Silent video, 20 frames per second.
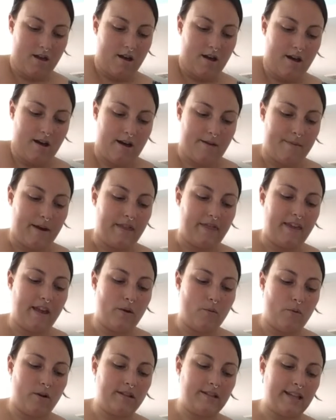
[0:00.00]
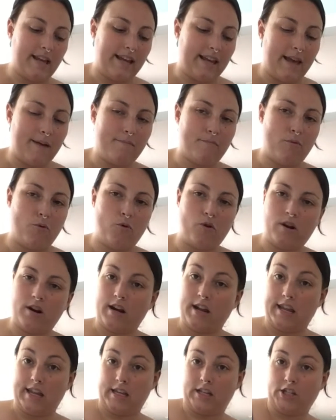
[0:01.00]
I think once I get
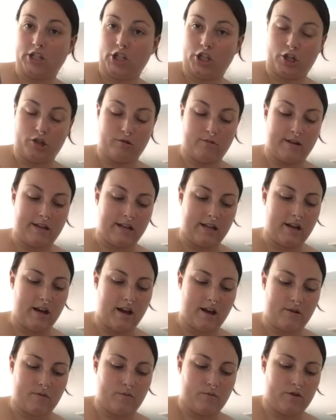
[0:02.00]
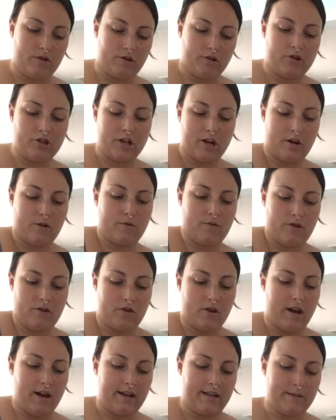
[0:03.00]
more into it, I will share it with you
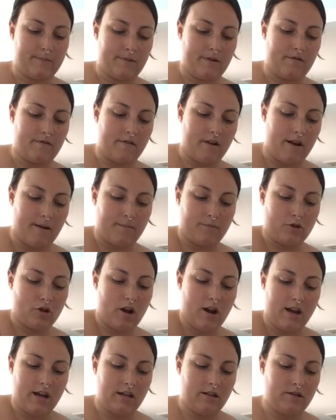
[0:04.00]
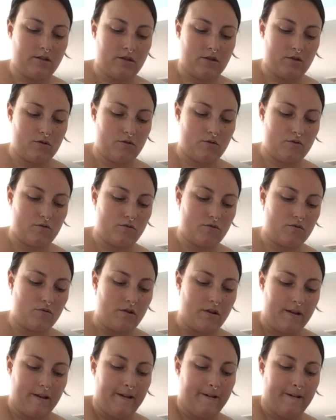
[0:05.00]
guys, but I'm trying to